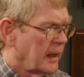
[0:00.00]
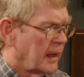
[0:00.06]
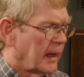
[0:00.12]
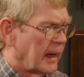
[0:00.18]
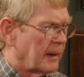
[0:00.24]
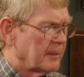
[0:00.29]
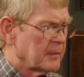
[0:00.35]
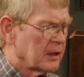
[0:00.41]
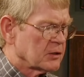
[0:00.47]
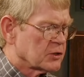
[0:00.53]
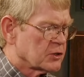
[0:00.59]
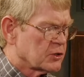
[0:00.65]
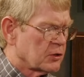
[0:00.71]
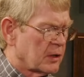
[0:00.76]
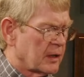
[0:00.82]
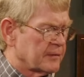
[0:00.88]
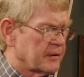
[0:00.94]
I'm not
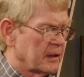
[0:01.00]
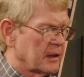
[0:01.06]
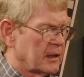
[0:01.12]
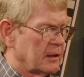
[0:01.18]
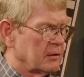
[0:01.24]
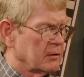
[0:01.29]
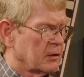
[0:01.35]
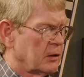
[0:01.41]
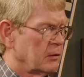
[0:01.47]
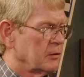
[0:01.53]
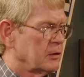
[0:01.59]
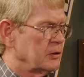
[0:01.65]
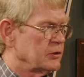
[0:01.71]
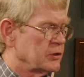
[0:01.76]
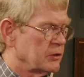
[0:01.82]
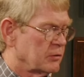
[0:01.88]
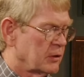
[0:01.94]
sure I think Elko
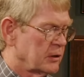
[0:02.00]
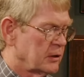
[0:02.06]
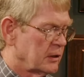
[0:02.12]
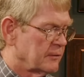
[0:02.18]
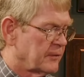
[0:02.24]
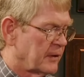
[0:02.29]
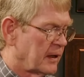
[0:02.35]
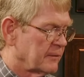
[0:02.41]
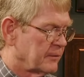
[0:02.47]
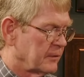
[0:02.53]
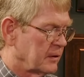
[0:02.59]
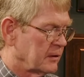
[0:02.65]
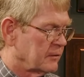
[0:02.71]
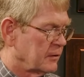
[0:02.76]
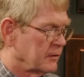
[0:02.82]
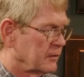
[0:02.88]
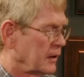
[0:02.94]
can generate enough
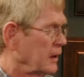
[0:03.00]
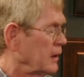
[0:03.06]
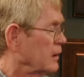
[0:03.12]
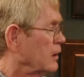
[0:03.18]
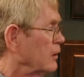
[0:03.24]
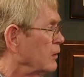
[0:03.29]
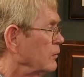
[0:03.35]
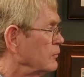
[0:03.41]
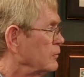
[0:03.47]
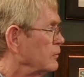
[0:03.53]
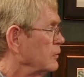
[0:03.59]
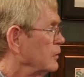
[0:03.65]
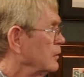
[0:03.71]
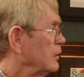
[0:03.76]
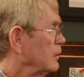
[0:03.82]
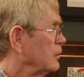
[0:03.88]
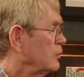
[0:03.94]
offense as a head coach
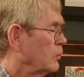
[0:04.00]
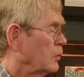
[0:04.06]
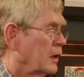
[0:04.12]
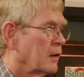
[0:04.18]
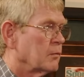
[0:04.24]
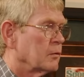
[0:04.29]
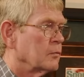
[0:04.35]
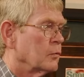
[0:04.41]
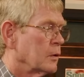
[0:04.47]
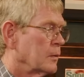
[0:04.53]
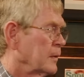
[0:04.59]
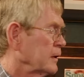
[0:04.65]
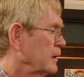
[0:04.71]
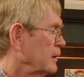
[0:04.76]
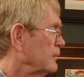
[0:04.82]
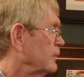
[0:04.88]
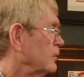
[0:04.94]
to where I would want to
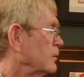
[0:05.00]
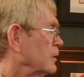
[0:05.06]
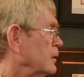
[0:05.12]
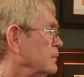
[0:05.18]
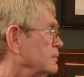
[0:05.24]
make that phone call.